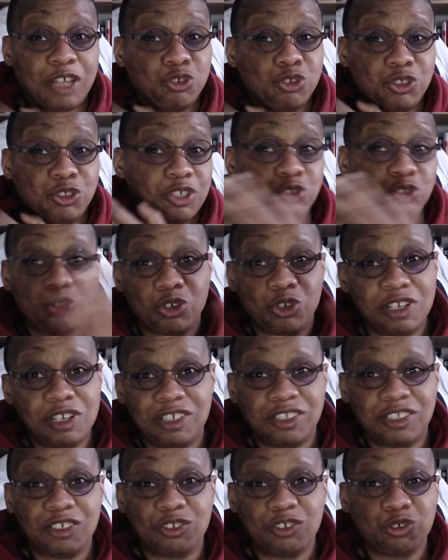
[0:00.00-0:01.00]
enjoyed
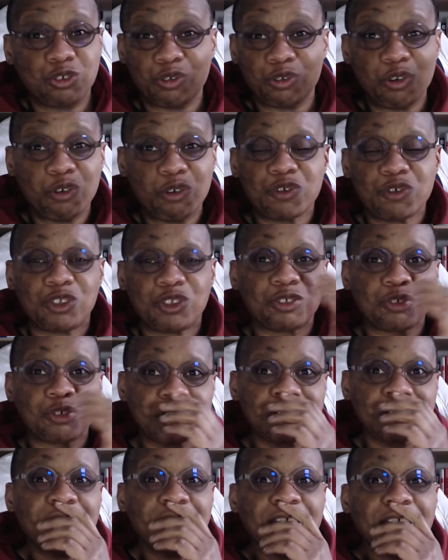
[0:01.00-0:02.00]
listening to all the
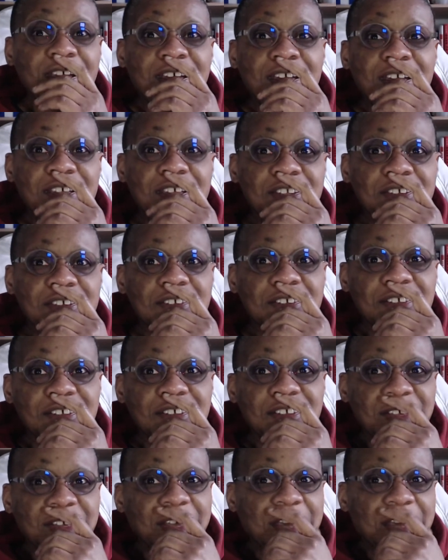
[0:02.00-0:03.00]
songs, and
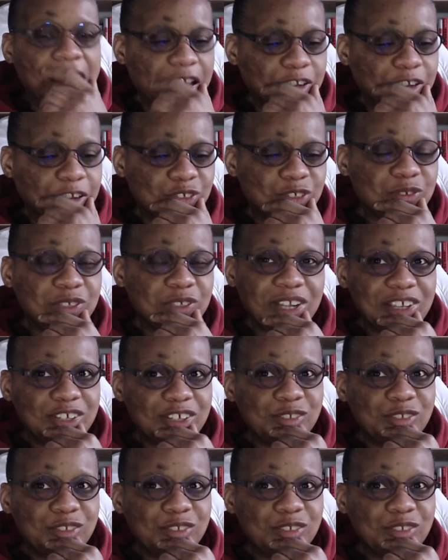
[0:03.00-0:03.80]
I just realized